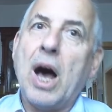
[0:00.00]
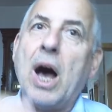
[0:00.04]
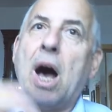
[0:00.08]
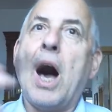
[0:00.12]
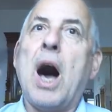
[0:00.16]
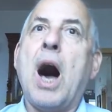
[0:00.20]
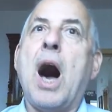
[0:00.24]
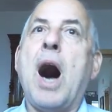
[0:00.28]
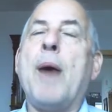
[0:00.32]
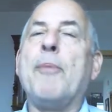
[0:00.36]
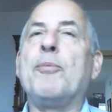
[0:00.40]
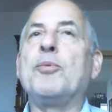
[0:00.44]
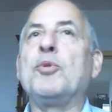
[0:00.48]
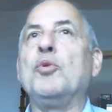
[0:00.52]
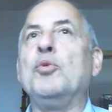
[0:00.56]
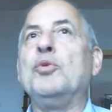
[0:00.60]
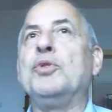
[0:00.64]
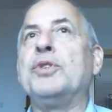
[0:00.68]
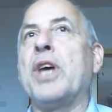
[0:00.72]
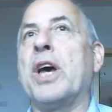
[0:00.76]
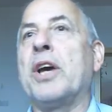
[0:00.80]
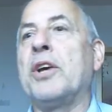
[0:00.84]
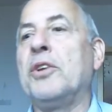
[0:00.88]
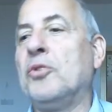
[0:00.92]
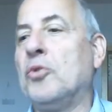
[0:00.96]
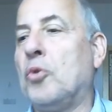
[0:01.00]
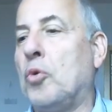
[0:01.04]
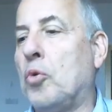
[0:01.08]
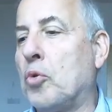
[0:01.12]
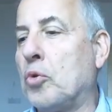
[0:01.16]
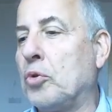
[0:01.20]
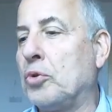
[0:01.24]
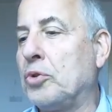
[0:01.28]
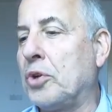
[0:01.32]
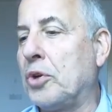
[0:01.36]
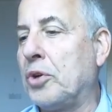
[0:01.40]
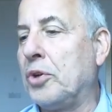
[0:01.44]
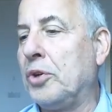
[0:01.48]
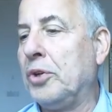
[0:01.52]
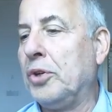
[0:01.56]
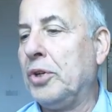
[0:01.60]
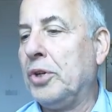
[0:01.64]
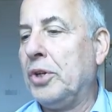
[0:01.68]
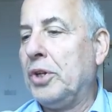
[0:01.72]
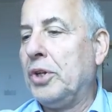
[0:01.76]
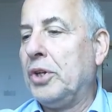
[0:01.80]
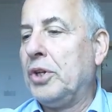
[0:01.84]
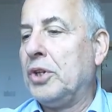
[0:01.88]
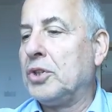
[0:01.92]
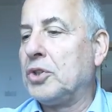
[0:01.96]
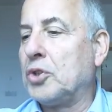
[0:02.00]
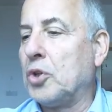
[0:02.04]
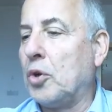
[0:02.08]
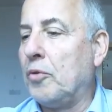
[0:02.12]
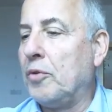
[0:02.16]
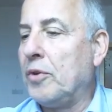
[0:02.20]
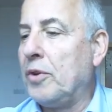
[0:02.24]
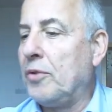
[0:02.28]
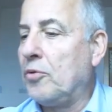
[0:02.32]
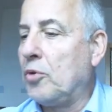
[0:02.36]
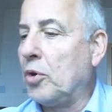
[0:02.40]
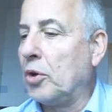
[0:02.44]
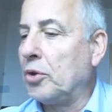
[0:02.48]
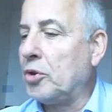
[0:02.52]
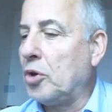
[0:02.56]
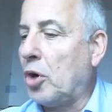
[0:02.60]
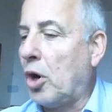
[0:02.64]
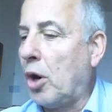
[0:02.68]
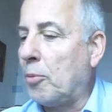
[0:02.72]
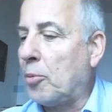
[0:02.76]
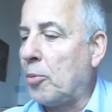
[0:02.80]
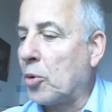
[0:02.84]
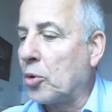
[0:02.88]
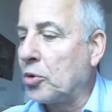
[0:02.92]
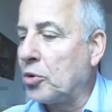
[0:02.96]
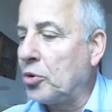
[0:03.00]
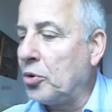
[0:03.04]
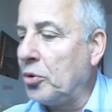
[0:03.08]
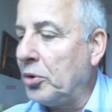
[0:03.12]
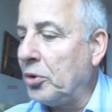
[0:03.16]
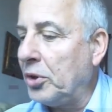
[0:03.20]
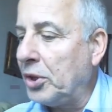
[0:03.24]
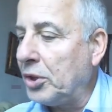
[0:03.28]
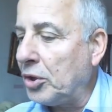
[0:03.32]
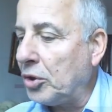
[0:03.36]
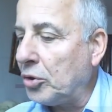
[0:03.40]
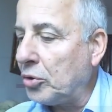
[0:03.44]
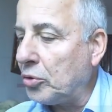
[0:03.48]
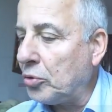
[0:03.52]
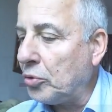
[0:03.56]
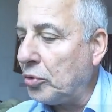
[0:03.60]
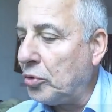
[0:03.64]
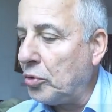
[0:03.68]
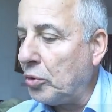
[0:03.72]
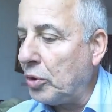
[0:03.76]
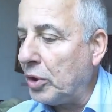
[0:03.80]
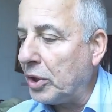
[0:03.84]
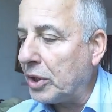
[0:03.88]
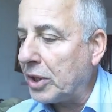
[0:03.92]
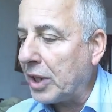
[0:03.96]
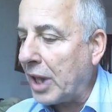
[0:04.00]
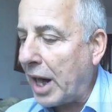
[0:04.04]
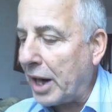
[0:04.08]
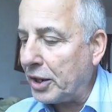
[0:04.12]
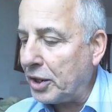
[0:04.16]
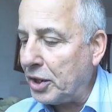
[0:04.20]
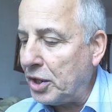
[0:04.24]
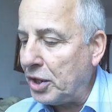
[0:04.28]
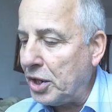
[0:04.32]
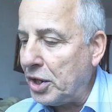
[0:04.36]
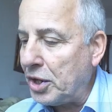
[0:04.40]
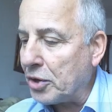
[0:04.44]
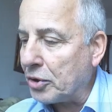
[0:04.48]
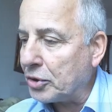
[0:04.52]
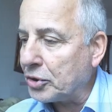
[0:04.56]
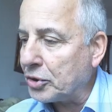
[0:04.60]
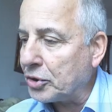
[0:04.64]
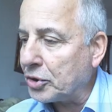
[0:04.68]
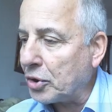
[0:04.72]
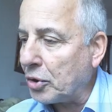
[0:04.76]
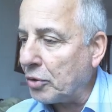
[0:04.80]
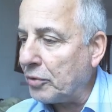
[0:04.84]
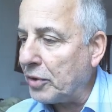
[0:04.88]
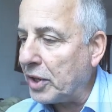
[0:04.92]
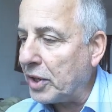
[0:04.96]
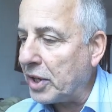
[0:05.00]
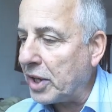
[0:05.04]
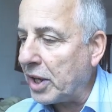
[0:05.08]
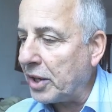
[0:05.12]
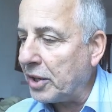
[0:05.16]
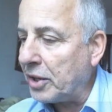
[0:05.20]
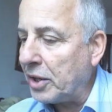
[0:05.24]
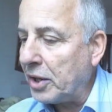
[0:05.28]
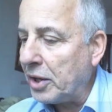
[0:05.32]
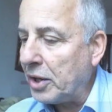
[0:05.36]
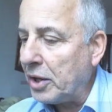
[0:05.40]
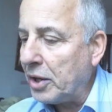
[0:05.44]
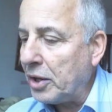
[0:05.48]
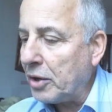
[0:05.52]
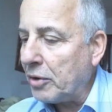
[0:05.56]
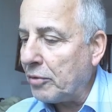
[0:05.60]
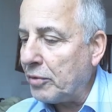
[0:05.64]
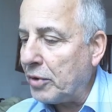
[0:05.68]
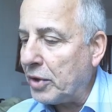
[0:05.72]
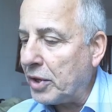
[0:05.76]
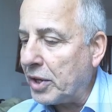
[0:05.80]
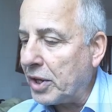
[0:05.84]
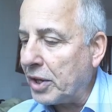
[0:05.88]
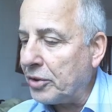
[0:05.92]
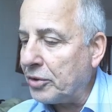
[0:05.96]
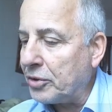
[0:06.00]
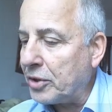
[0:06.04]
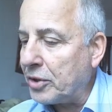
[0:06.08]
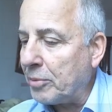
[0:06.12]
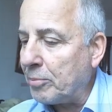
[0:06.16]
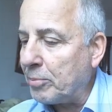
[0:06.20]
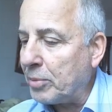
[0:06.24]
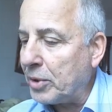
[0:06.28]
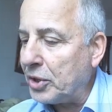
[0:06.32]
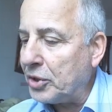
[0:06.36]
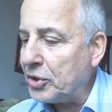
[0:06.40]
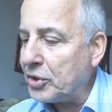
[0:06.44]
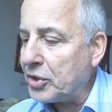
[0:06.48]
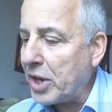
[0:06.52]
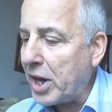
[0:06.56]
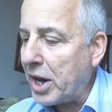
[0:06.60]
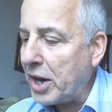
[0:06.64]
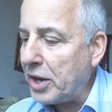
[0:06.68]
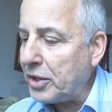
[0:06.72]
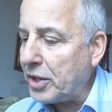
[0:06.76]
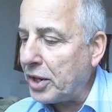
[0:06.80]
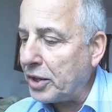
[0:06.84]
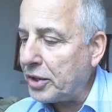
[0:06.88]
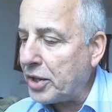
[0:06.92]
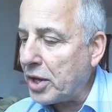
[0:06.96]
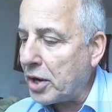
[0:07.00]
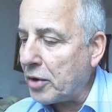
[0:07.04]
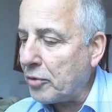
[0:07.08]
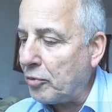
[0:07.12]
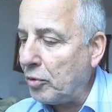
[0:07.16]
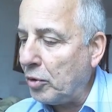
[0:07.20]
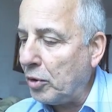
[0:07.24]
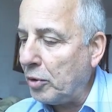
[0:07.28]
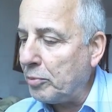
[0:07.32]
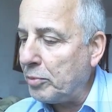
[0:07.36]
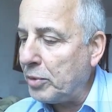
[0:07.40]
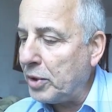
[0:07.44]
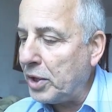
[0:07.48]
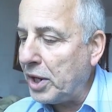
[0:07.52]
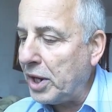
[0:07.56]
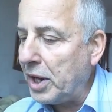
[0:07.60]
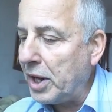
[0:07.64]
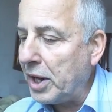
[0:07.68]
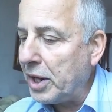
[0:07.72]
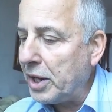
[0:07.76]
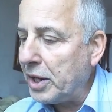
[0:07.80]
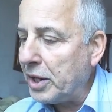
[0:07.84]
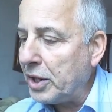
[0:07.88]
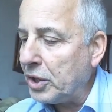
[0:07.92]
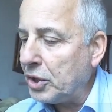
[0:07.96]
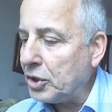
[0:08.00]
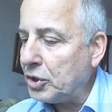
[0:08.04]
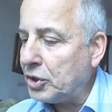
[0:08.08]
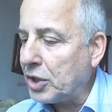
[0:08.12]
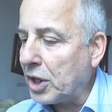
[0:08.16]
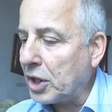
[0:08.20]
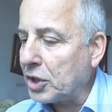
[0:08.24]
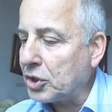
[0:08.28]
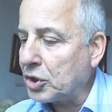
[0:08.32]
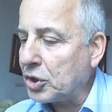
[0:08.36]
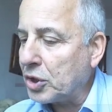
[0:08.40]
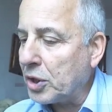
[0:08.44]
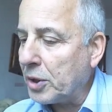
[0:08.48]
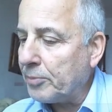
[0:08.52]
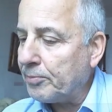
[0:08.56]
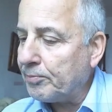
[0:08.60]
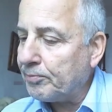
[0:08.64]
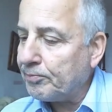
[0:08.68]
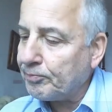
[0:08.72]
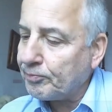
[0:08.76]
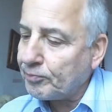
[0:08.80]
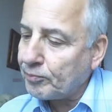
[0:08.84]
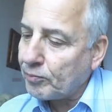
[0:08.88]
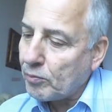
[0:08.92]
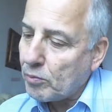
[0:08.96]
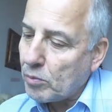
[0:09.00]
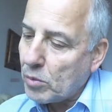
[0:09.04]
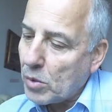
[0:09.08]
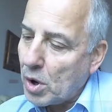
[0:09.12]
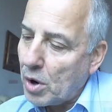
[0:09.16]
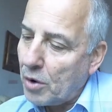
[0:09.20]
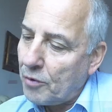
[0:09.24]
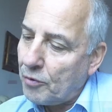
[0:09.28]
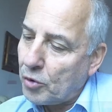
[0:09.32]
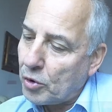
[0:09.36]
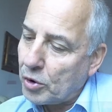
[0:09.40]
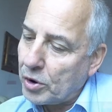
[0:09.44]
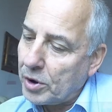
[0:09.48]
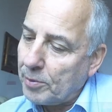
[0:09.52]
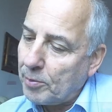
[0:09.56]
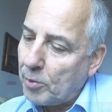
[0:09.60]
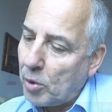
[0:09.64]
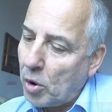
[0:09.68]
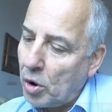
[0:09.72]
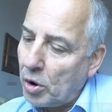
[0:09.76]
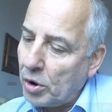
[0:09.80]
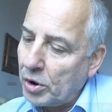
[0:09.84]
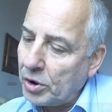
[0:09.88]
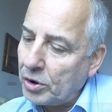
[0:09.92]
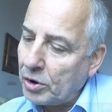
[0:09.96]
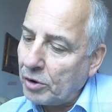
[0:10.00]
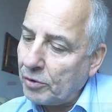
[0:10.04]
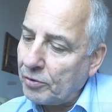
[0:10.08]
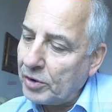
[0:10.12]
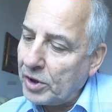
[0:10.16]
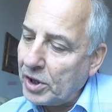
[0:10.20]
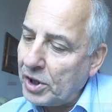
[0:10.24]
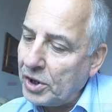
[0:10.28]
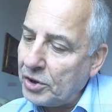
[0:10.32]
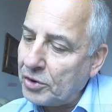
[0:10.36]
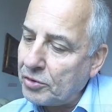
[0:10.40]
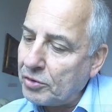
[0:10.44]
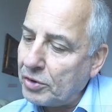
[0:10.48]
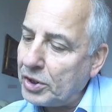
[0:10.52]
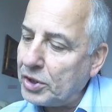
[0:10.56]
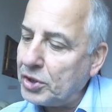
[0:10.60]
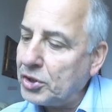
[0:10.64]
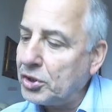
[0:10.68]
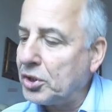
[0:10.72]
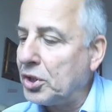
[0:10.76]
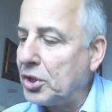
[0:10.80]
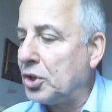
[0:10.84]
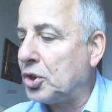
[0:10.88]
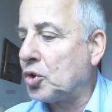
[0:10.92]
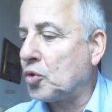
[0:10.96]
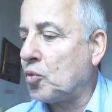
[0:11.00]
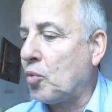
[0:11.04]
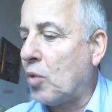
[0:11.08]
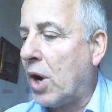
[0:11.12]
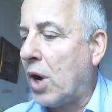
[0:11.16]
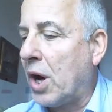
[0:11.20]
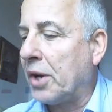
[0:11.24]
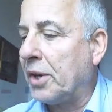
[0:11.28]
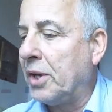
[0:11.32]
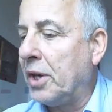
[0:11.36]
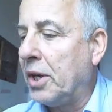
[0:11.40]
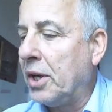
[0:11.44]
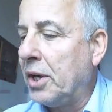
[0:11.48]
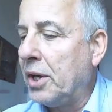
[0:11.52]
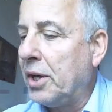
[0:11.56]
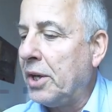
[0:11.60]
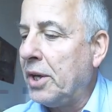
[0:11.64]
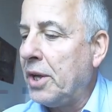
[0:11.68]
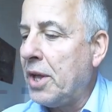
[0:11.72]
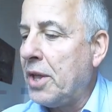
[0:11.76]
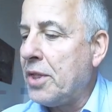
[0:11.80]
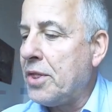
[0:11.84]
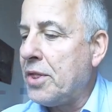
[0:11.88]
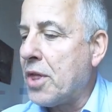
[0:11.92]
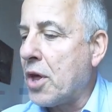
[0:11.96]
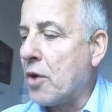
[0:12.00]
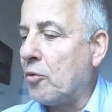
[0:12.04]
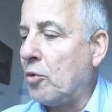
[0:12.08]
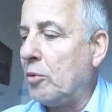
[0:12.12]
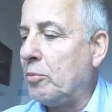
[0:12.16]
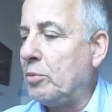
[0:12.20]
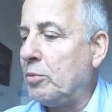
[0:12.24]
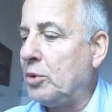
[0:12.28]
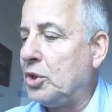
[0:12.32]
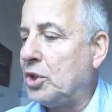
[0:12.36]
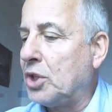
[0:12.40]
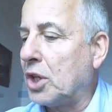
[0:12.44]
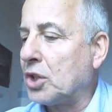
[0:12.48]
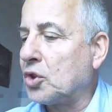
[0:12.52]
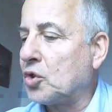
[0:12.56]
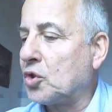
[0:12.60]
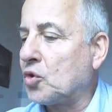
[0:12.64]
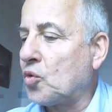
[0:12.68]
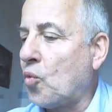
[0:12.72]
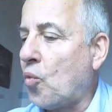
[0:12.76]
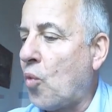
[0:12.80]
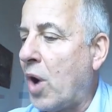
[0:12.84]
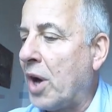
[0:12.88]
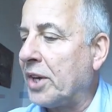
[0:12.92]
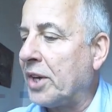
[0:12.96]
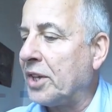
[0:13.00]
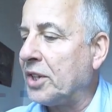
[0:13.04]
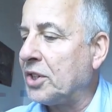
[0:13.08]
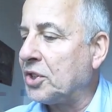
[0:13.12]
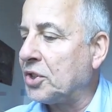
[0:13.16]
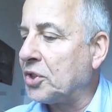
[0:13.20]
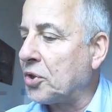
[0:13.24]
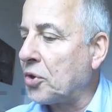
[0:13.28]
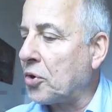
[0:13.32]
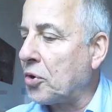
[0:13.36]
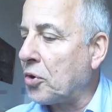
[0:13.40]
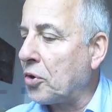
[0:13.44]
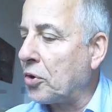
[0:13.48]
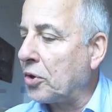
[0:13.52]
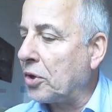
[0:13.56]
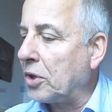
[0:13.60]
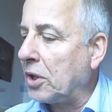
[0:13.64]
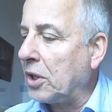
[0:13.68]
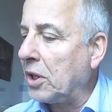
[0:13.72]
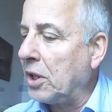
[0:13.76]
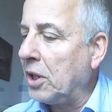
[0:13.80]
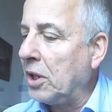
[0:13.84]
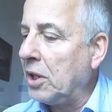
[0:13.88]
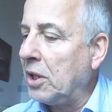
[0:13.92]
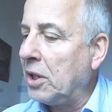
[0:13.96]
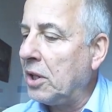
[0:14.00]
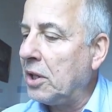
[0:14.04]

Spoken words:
up to second order, so we've got the opportunity to do it like here. So we can simply say that there will be, just for the point of interest, this one, there will be just one circle,